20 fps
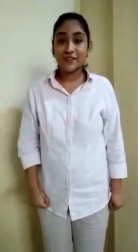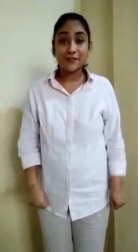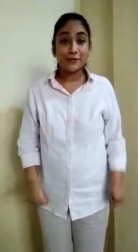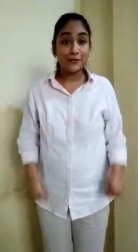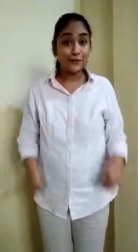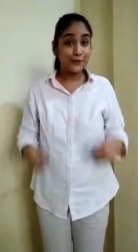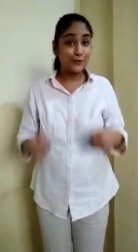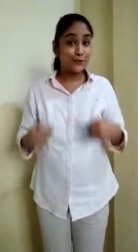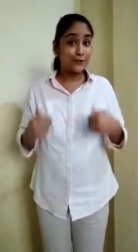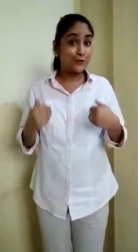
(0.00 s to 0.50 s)

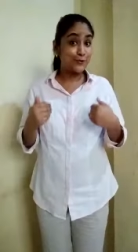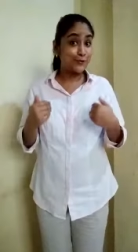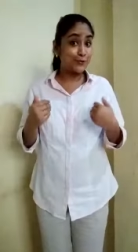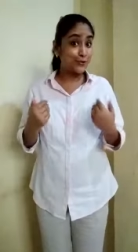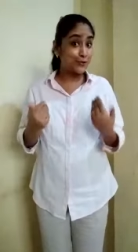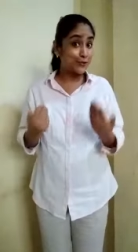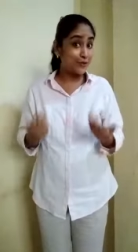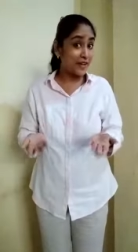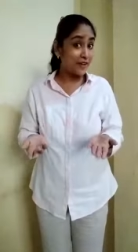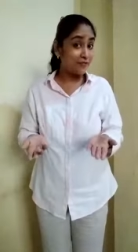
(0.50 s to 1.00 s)
You
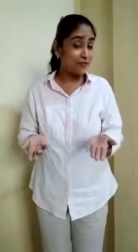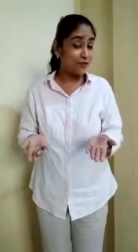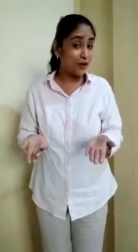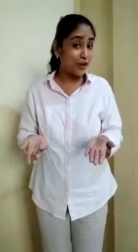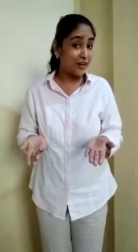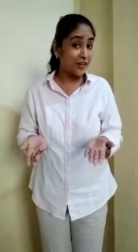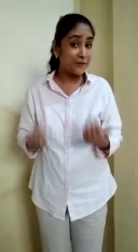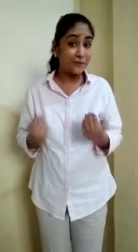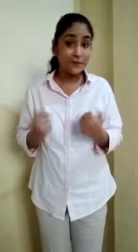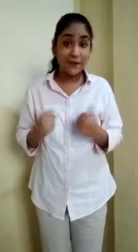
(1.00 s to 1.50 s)
should have
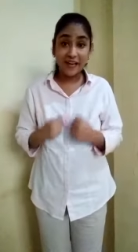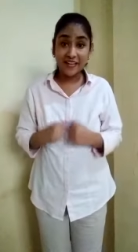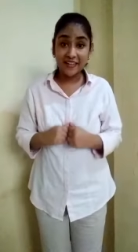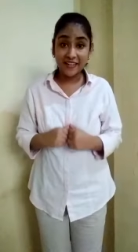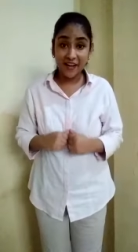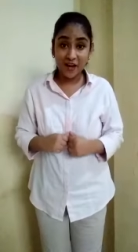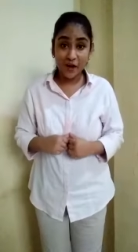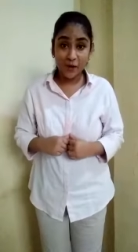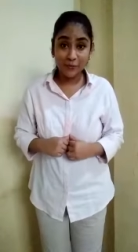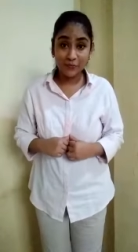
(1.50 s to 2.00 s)
got it by
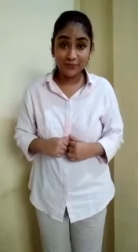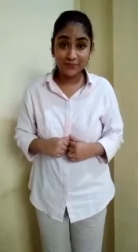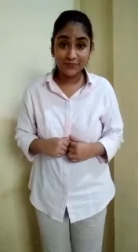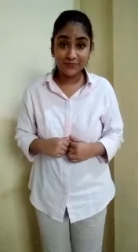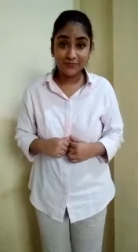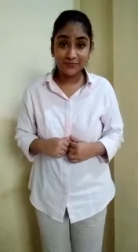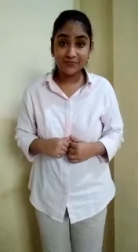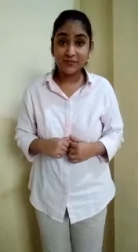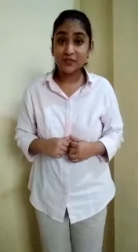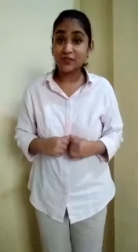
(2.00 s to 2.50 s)
now.
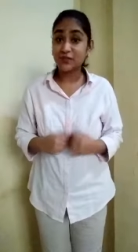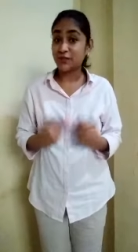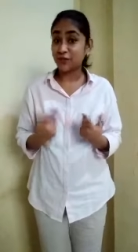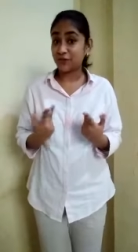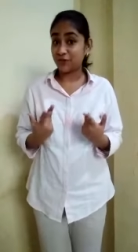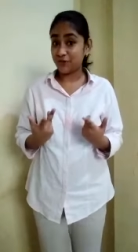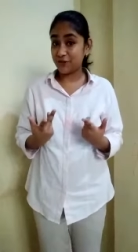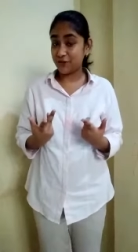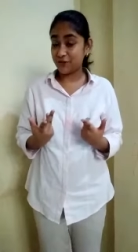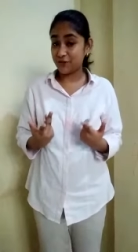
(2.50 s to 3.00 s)
So
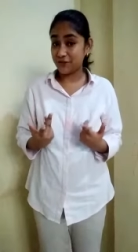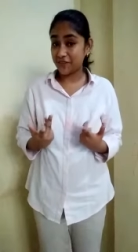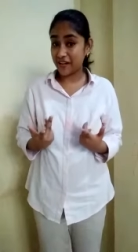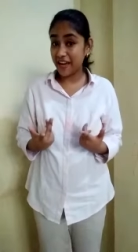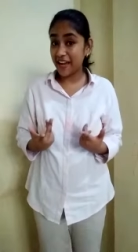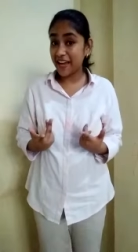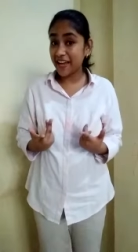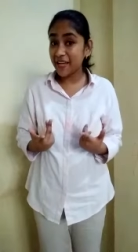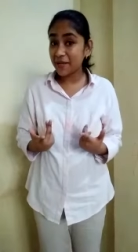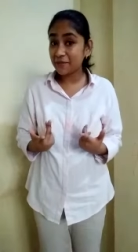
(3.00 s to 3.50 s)
which
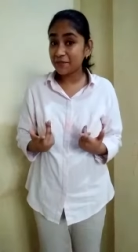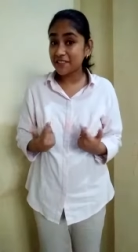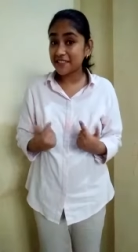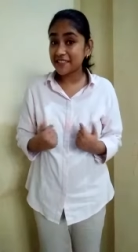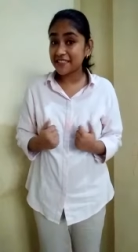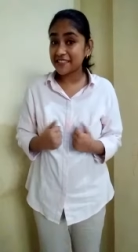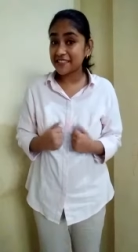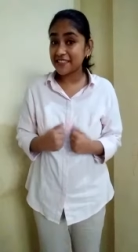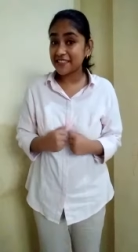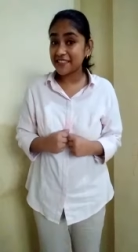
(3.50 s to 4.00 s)
rhymes
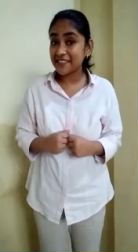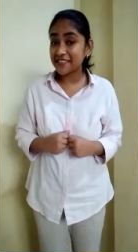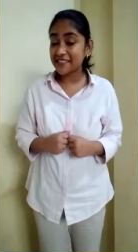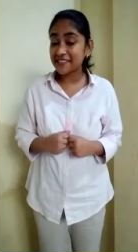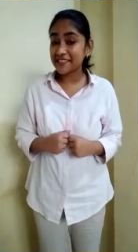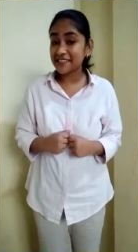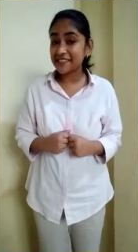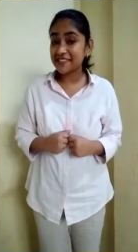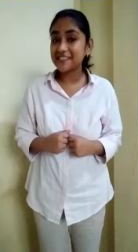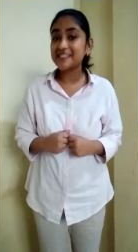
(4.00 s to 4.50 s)
it is?